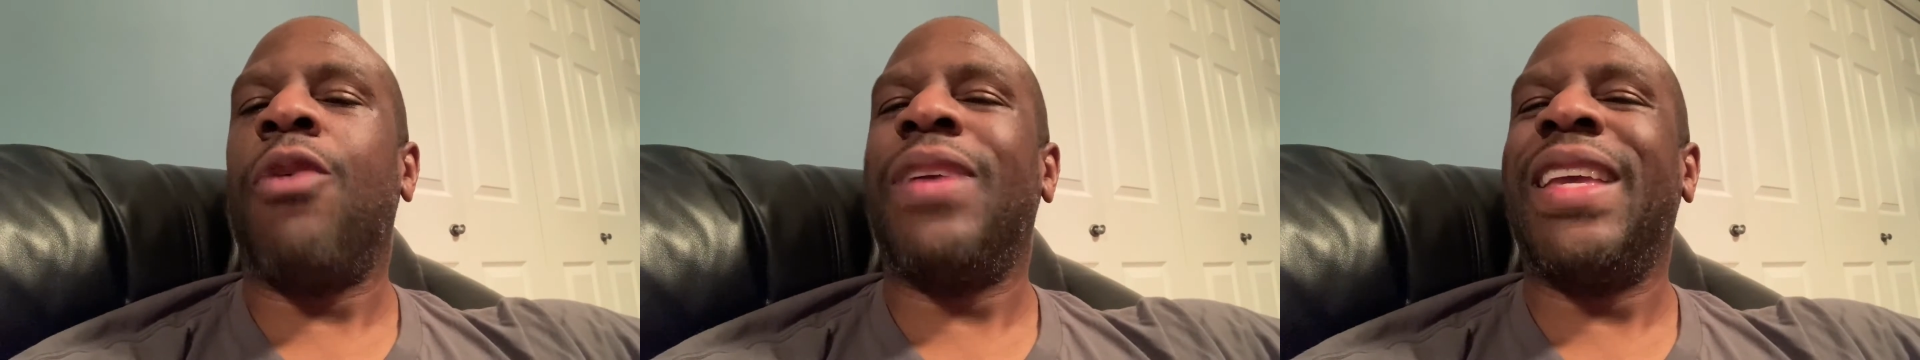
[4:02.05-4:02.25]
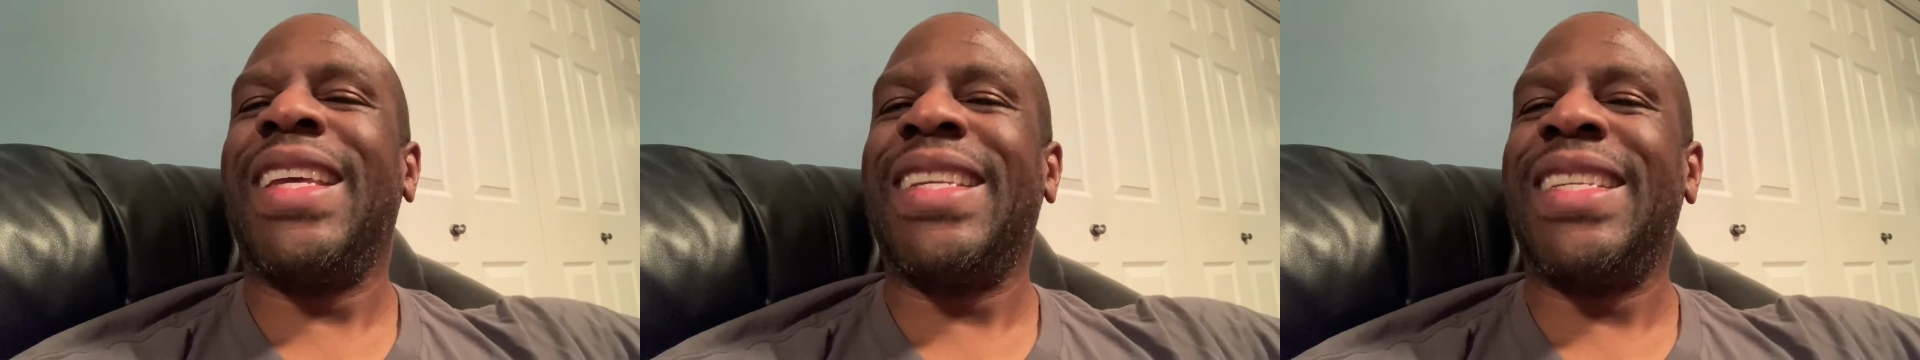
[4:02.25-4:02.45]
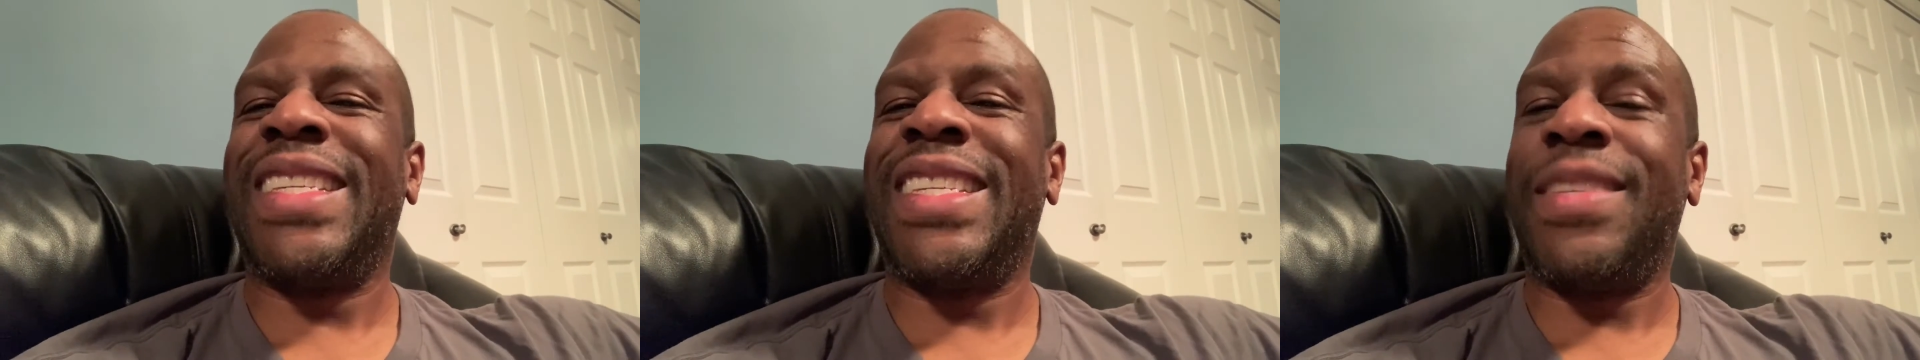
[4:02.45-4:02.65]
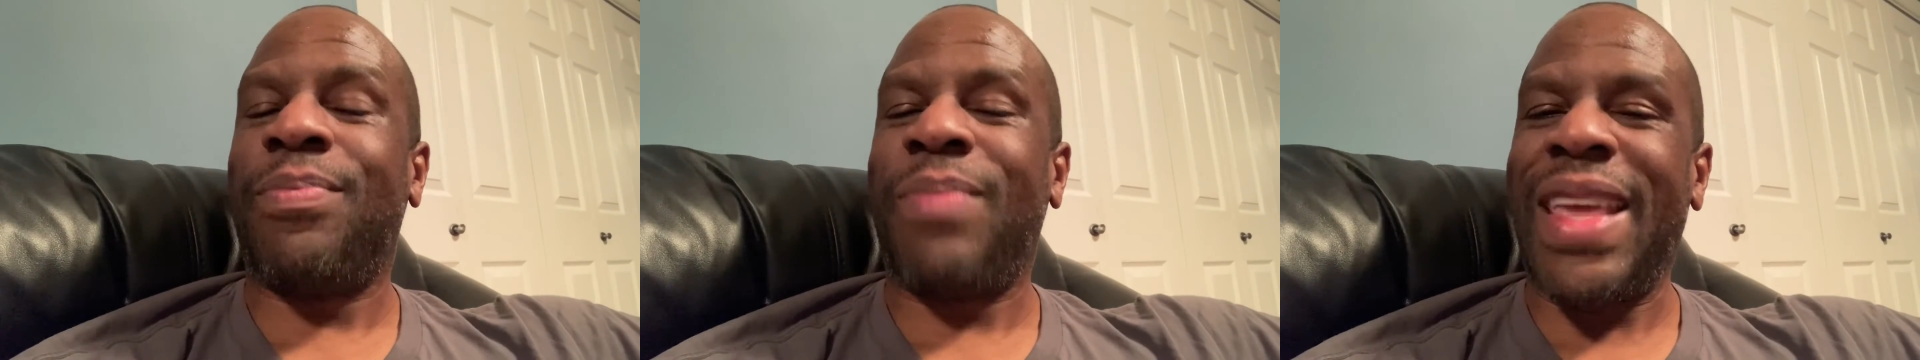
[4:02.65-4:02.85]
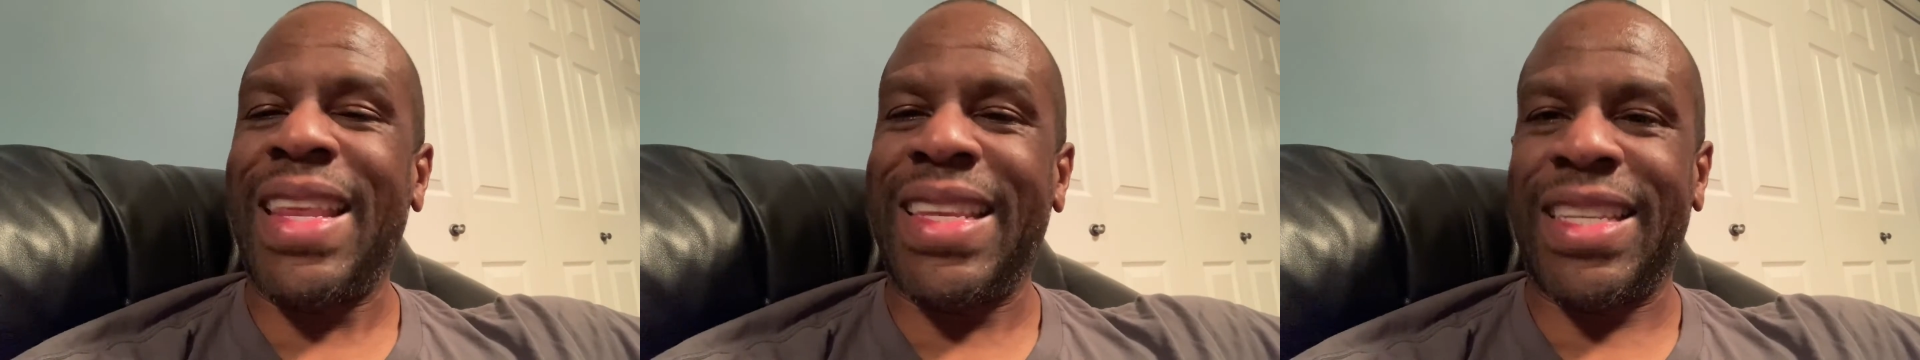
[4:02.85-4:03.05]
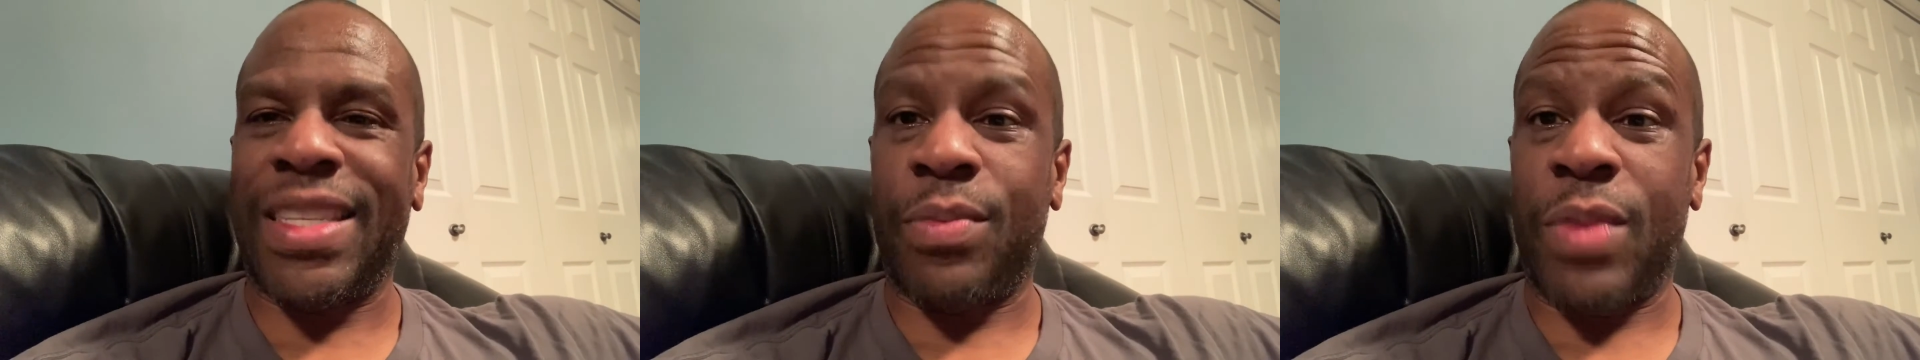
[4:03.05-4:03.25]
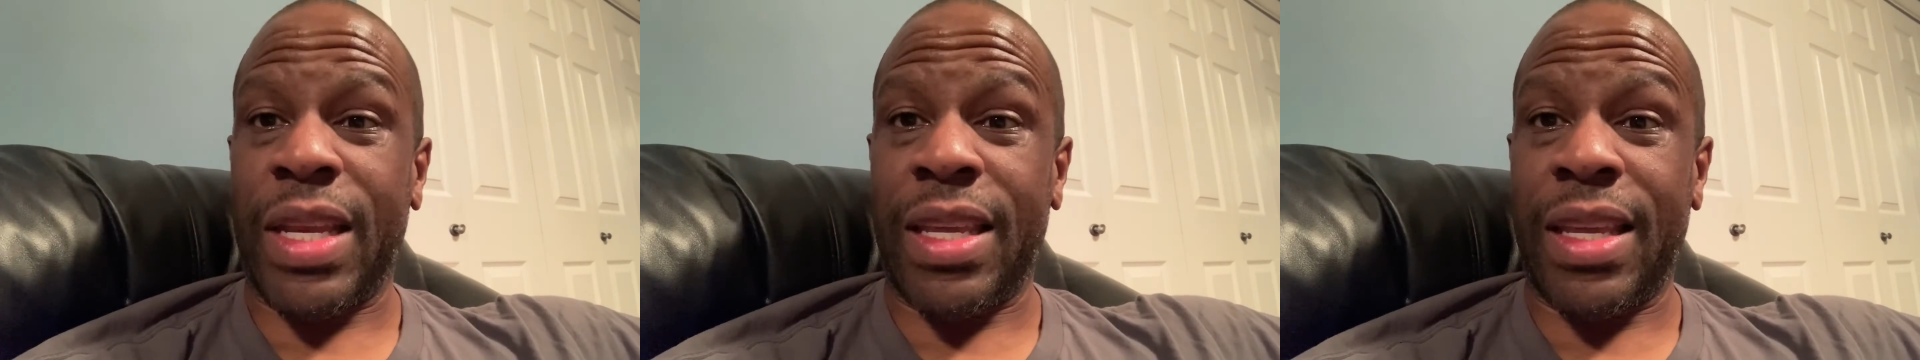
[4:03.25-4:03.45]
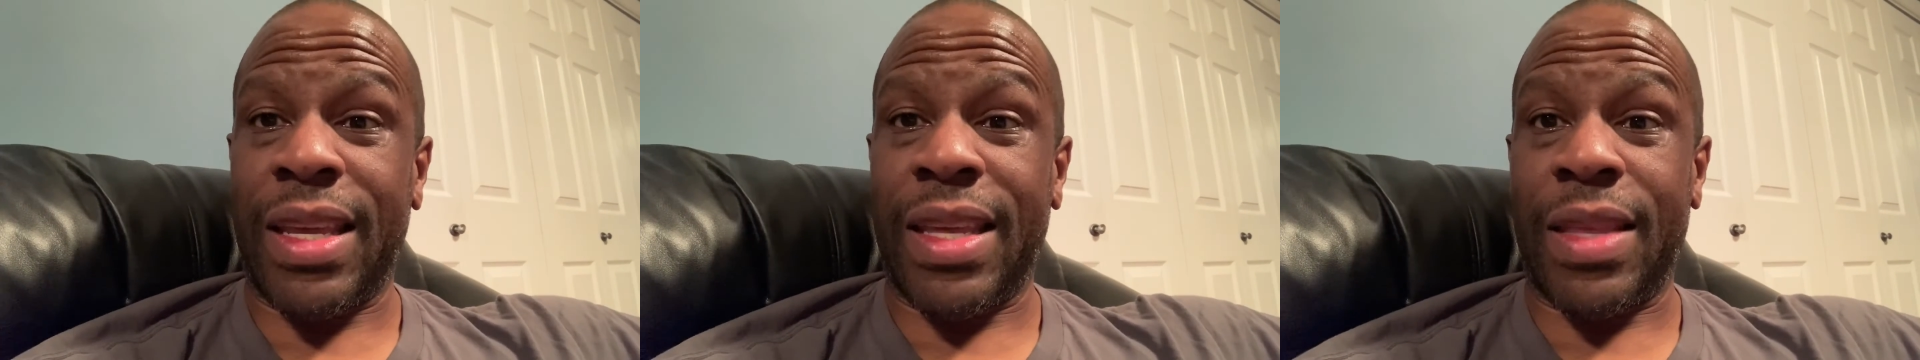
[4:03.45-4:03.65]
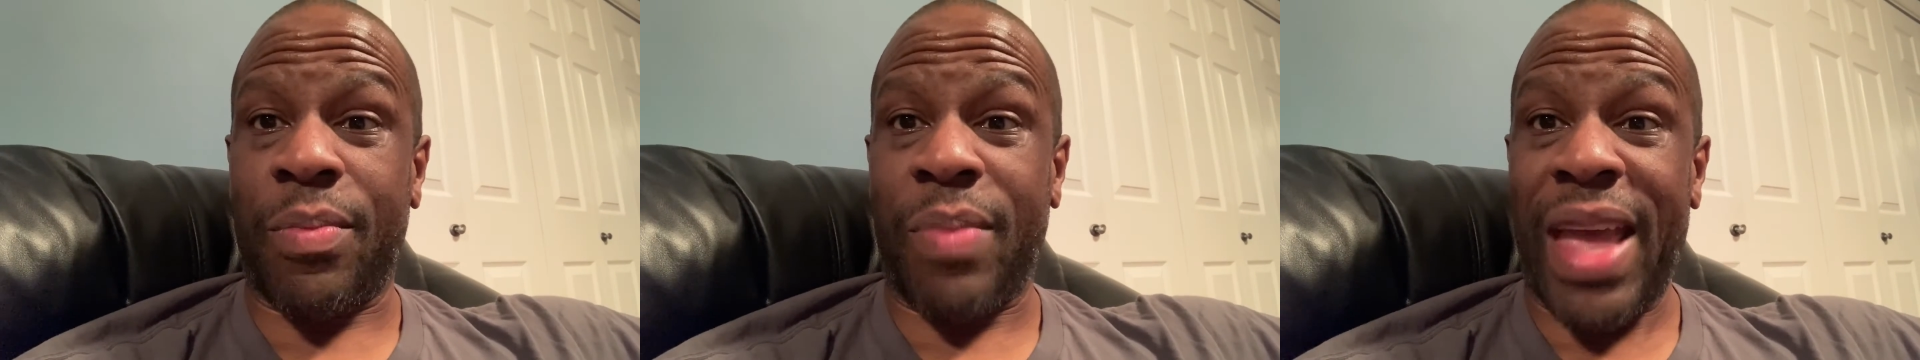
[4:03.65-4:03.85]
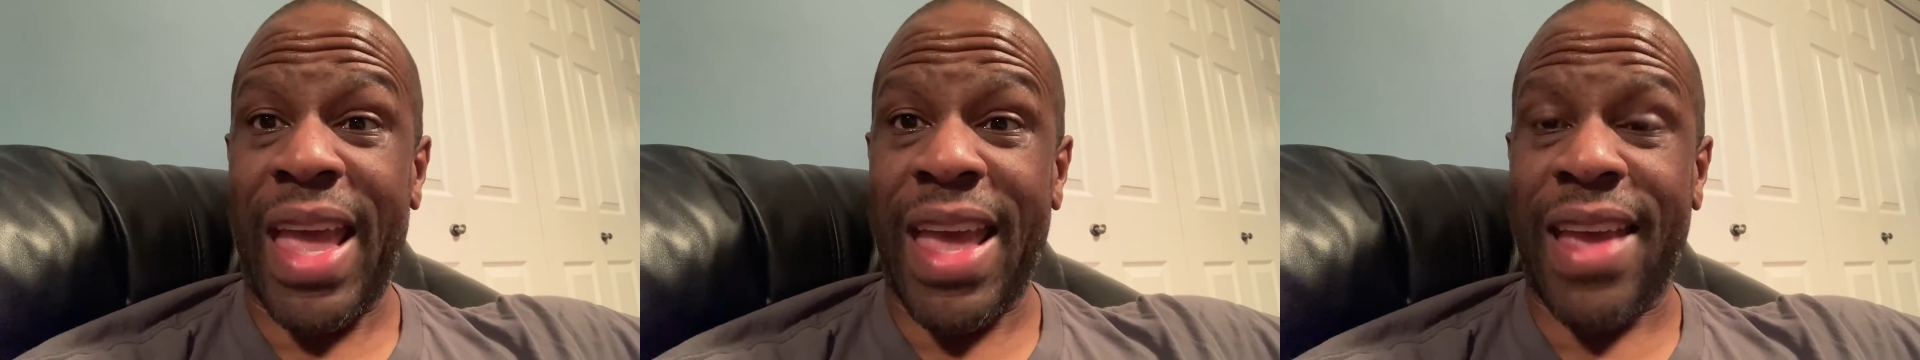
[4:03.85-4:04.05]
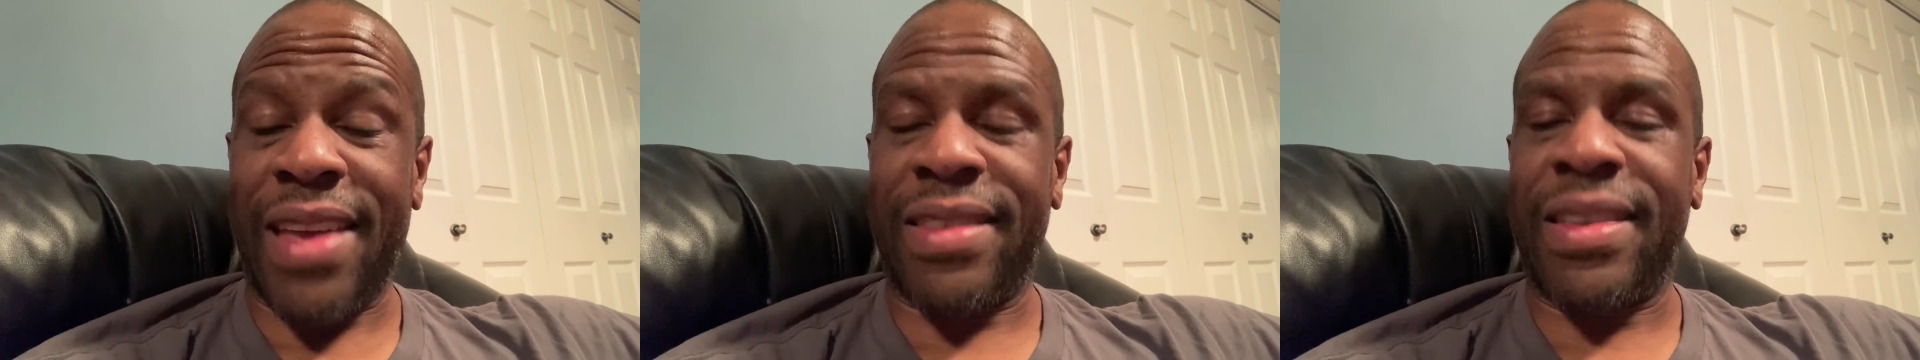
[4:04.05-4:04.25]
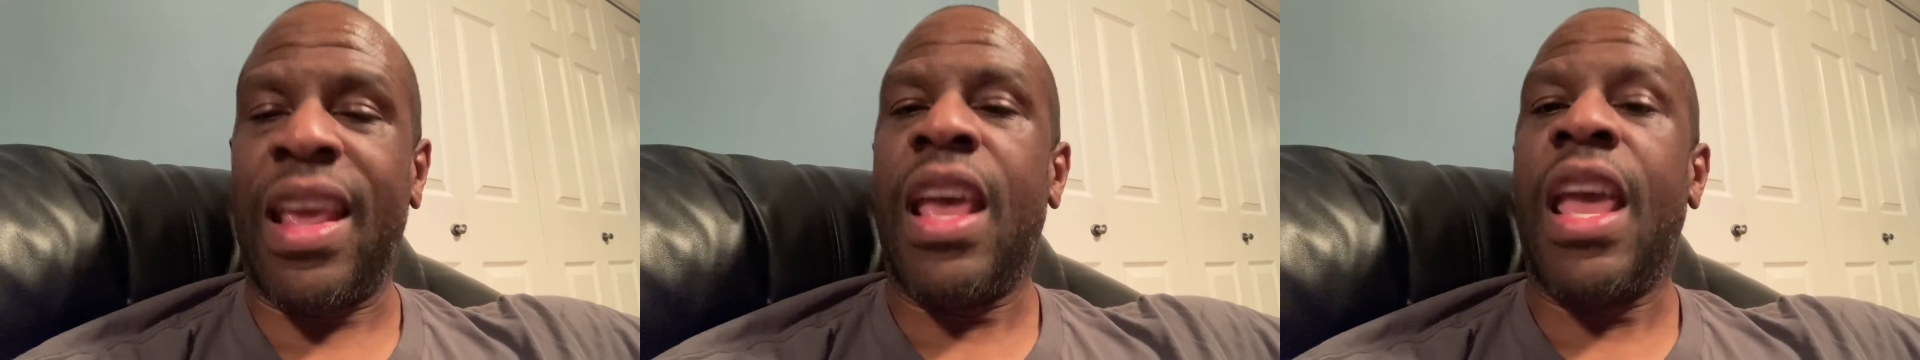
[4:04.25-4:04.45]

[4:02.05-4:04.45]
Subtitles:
he has spent his money in the past